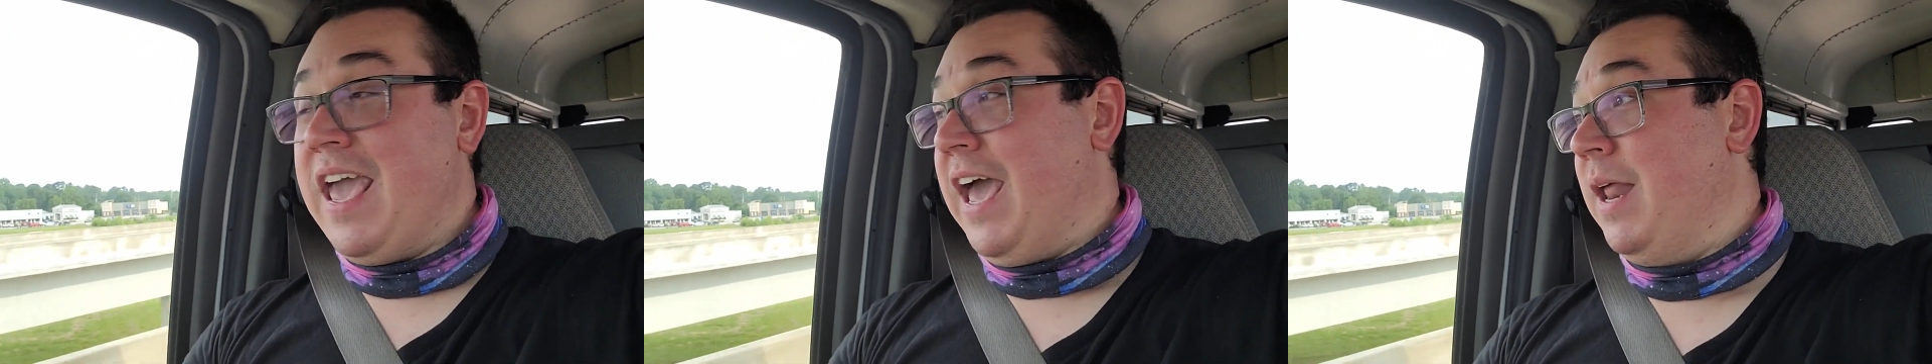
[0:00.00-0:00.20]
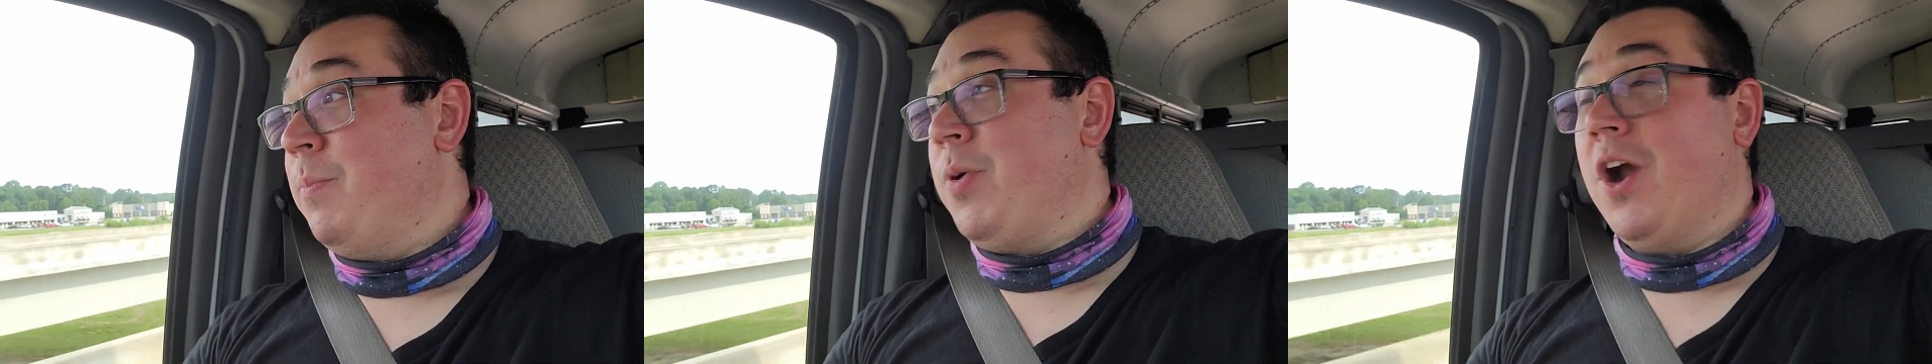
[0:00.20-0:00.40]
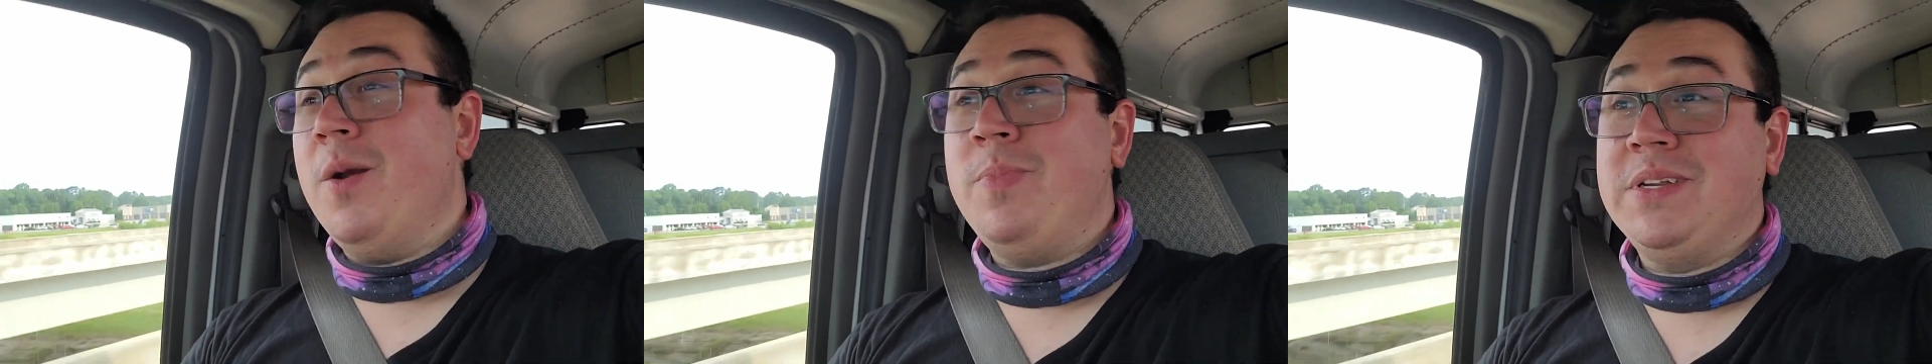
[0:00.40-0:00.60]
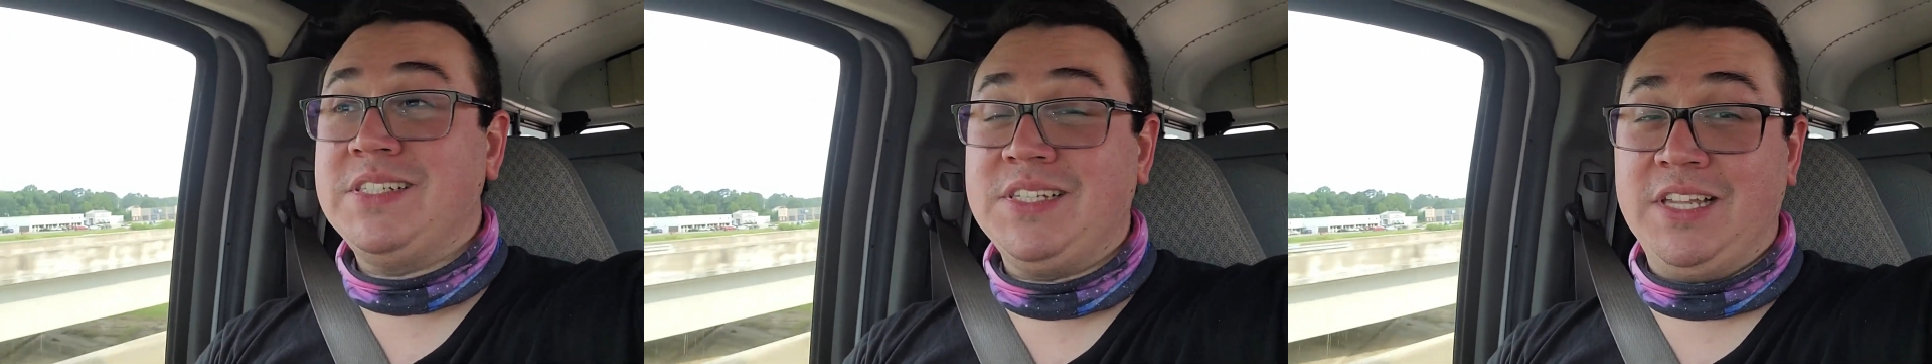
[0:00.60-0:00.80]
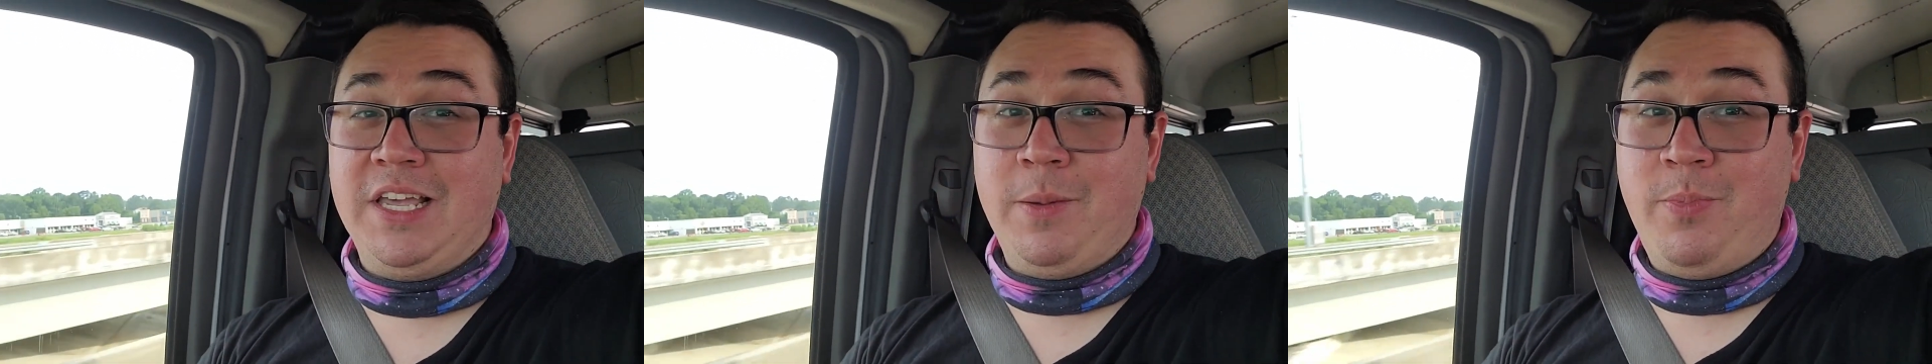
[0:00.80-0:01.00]
had
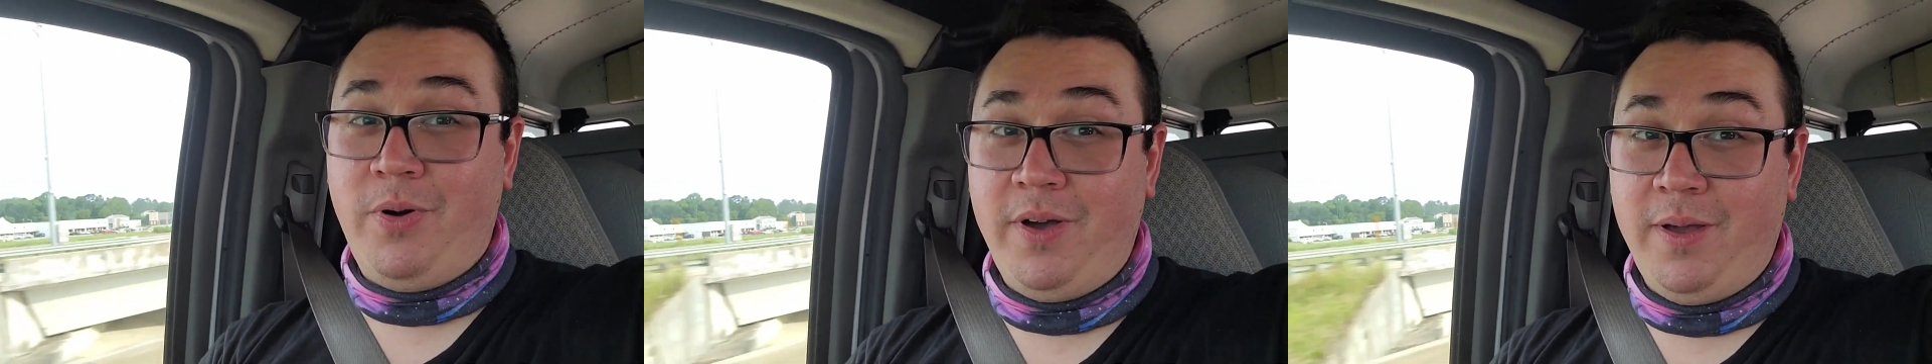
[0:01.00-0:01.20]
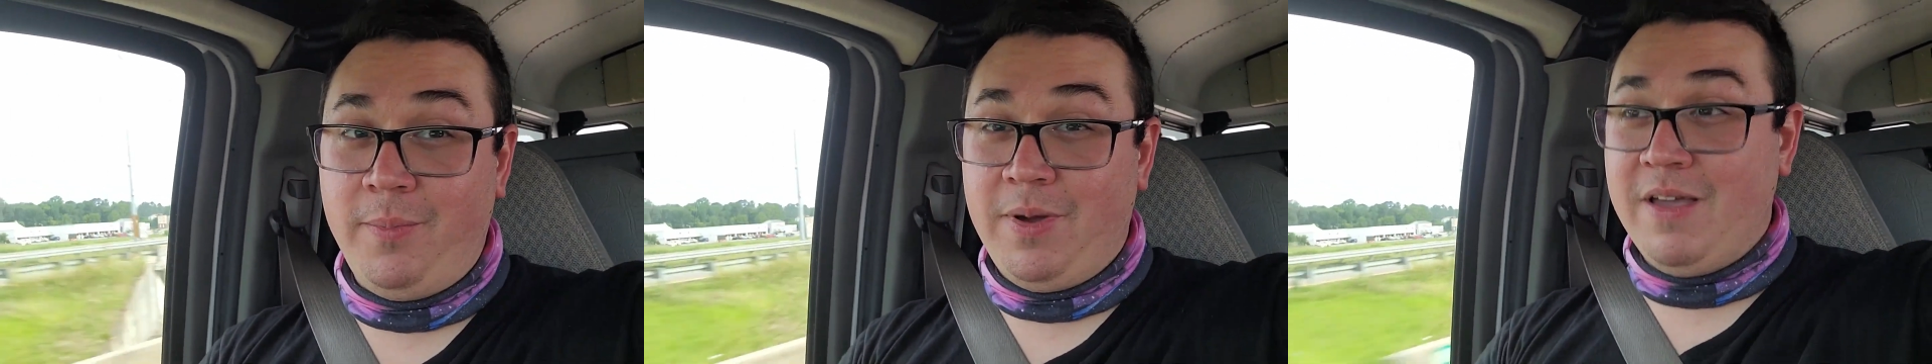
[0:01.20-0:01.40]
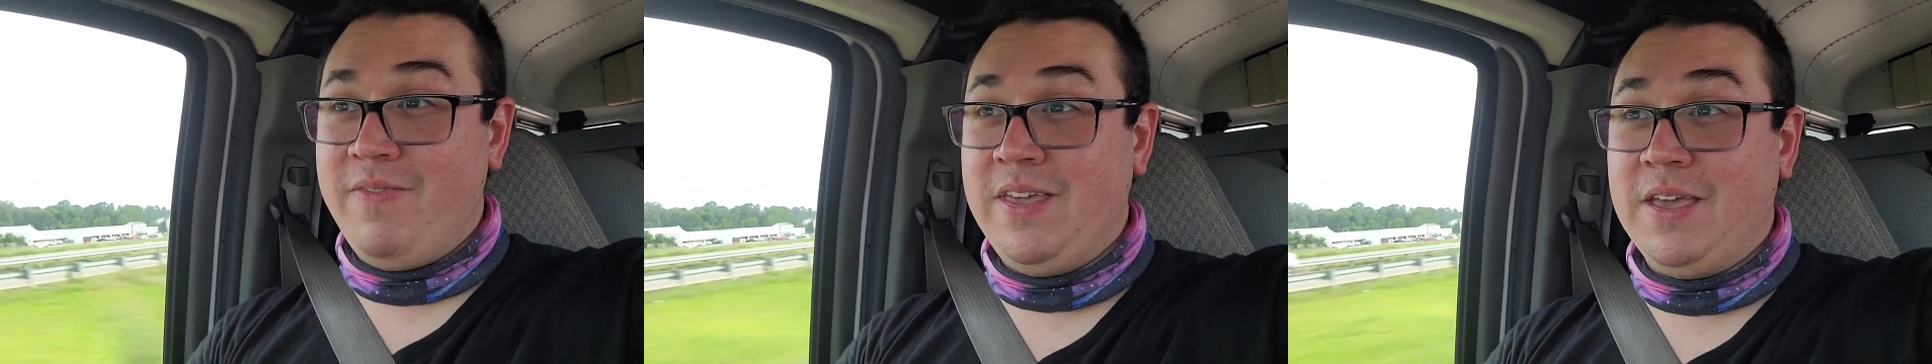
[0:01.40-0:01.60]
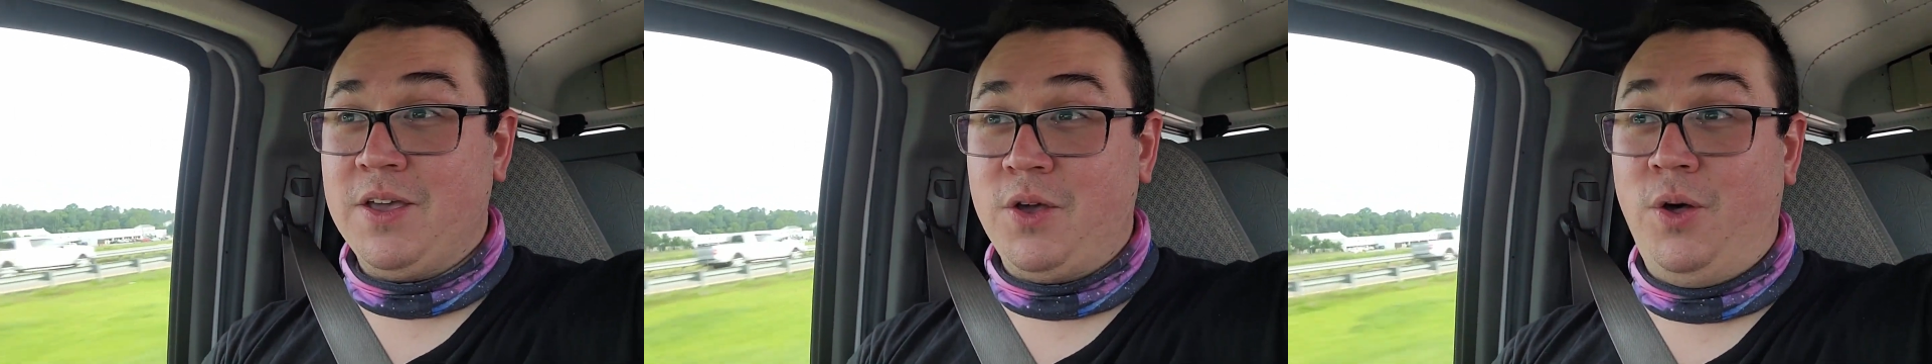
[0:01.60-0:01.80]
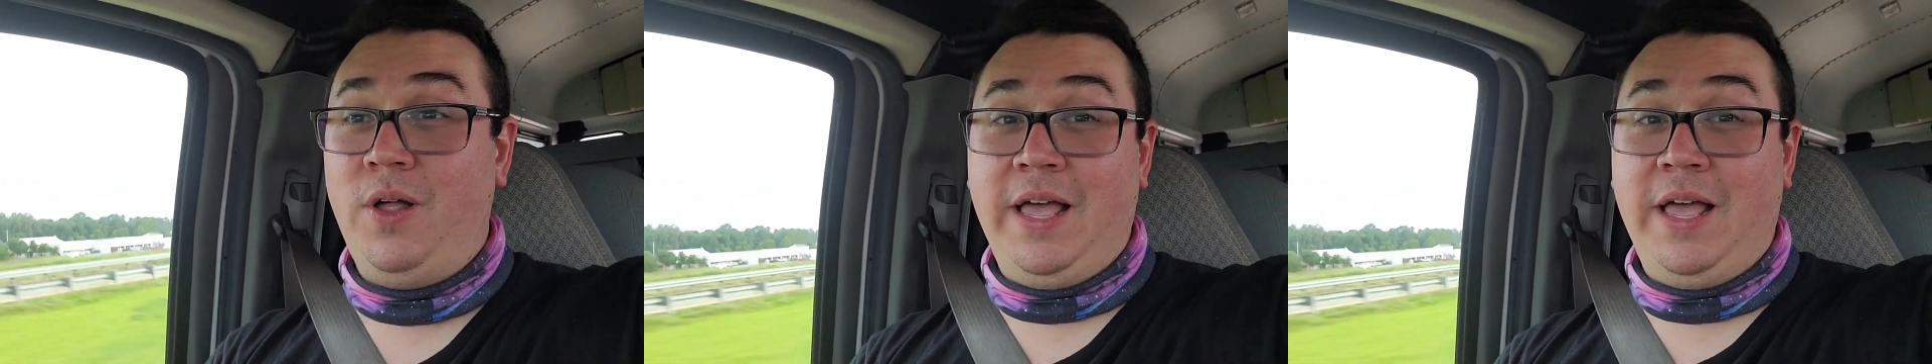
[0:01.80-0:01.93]
purposely put my vehicle,